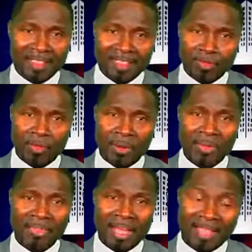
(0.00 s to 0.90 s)
assets or
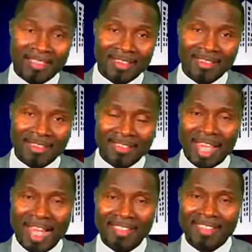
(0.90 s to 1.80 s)
marital assets is
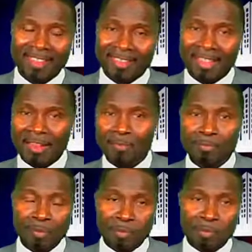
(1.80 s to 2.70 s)
the assets
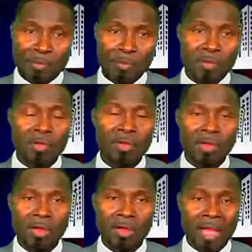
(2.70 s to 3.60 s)
that people
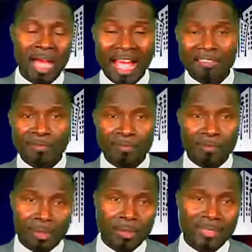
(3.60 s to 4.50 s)
have
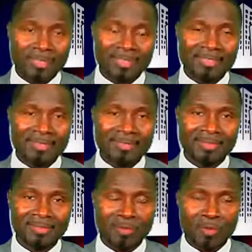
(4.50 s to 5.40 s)
built
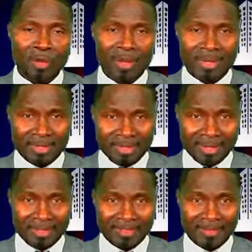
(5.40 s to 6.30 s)
over the
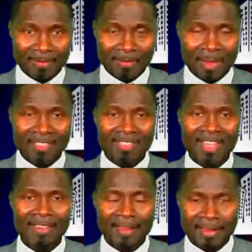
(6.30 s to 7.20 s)
years while they
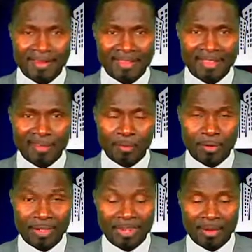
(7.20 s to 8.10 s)
are in the relationship
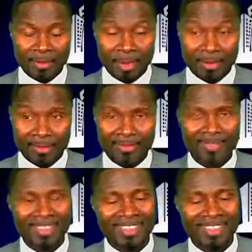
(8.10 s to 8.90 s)
or they are in the marriage.